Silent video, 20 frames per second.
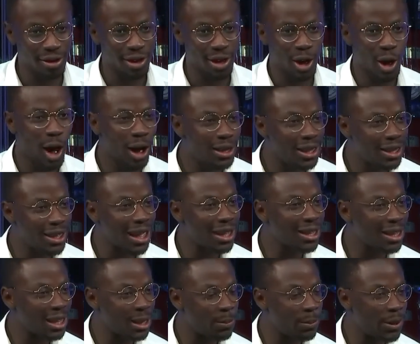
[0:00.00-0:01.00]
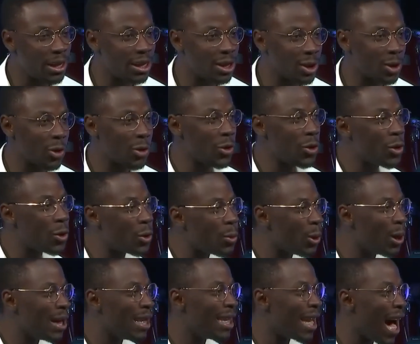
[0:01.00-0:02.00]
God sent His peace so you
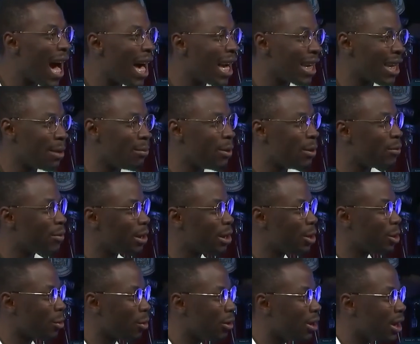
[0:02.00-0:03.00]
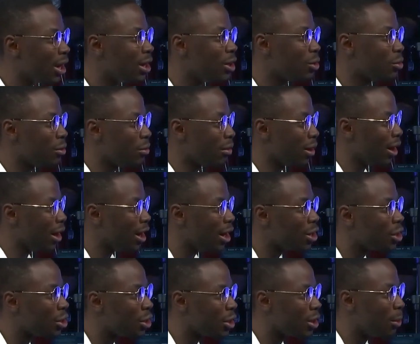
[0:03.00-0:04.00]
and I can be restored into a
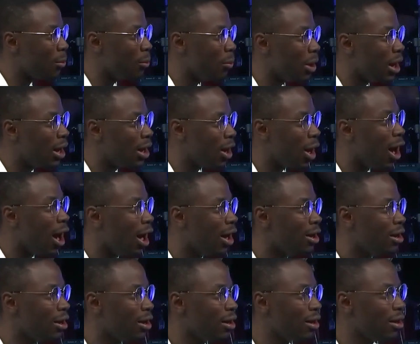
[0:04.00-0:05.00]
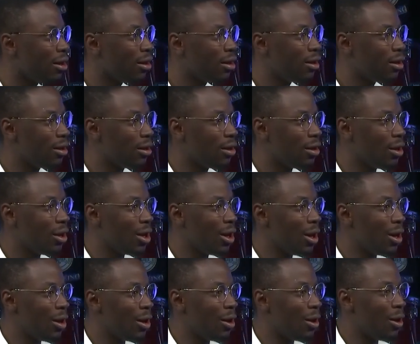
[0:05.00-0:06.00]
relationship with God.
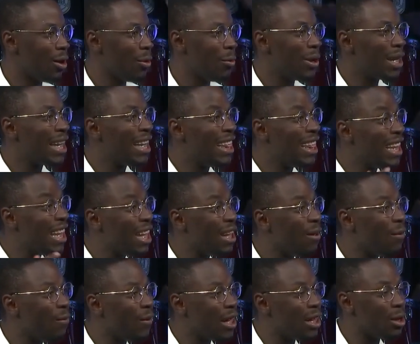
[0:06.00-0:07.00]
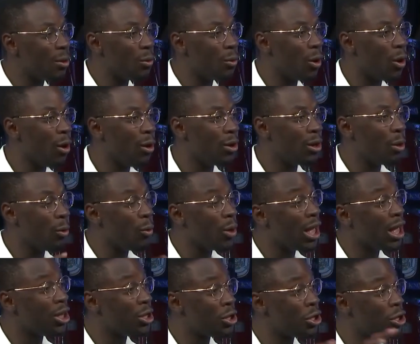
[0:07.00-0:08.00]
We can live in the world the way
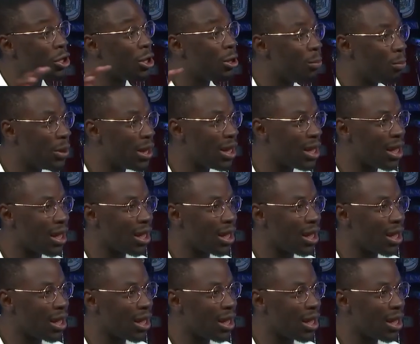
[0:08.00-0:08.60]
it should be,